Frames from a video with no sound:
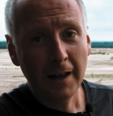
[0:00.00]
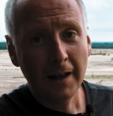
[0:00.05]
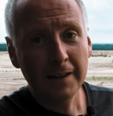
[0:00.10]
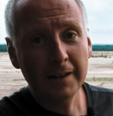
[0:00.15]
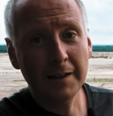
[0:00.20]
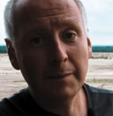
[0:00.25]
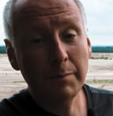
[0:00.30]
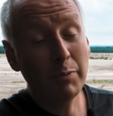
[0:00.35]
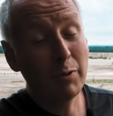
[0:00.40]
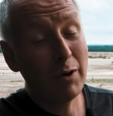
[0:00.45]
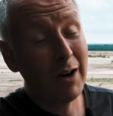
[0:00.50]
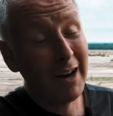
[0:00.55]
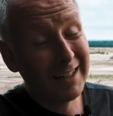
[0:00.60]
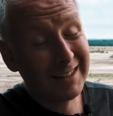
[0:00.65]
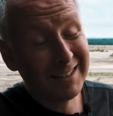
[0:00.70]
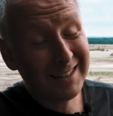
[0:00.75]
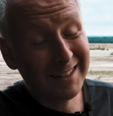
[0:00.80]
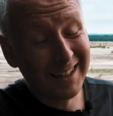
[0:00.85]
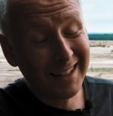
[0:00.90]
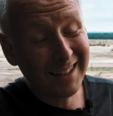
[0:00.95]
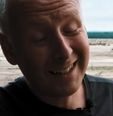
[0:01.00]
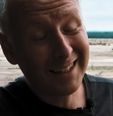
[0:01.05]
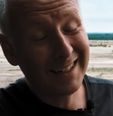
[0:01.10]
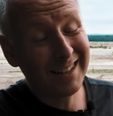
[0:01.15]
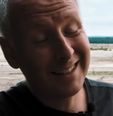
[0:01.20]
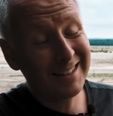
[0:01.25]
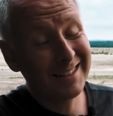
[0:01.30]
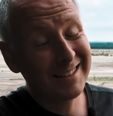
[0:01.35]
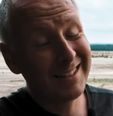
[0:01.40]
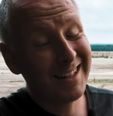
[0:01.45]
The price tag
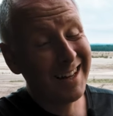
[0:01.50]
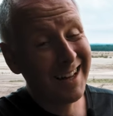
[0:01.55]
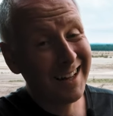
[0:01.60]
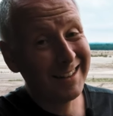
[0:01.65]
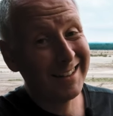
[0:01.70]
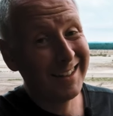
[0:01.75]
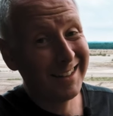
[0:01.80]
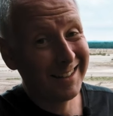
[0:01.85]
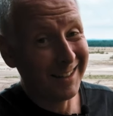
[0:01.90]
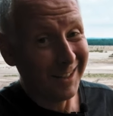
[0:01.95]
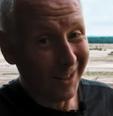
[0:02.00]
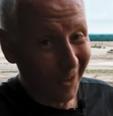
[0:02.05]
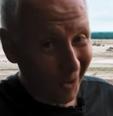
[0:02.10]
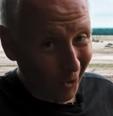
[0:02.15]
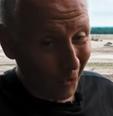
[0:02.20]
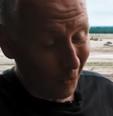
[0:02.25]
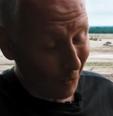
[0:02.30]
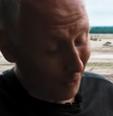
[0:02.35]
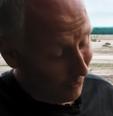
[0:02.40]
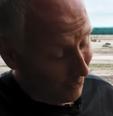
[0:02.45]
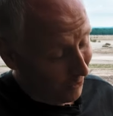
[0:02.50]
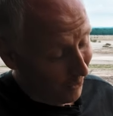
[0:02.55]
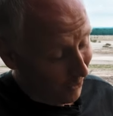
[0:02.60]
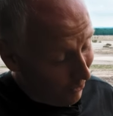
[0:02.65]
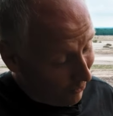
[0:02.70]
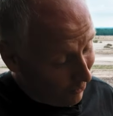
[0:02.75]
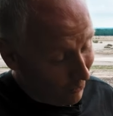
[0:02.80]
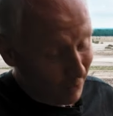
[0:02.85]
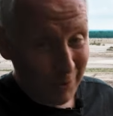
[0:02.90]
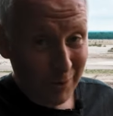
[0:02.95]
is not that low though,